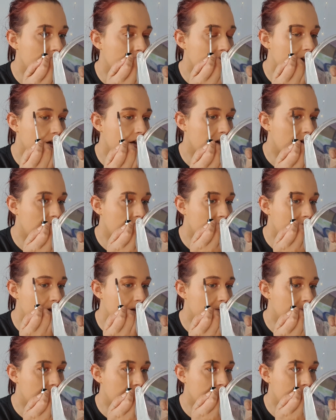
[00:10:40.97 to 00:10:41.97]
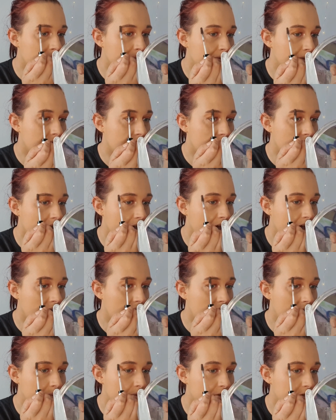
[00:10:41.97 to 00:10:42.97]
How
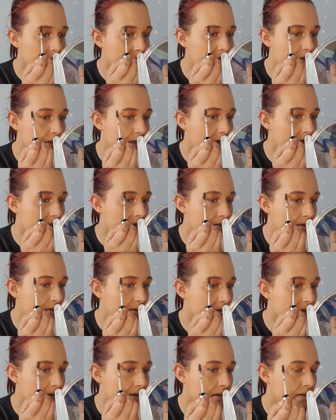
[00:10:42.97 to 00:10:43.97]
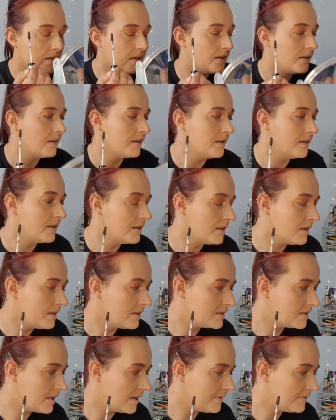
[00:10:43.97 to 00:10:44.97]
much was this?
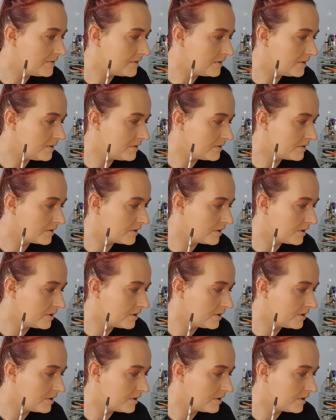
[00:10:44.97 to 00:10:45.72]
Let's have a look.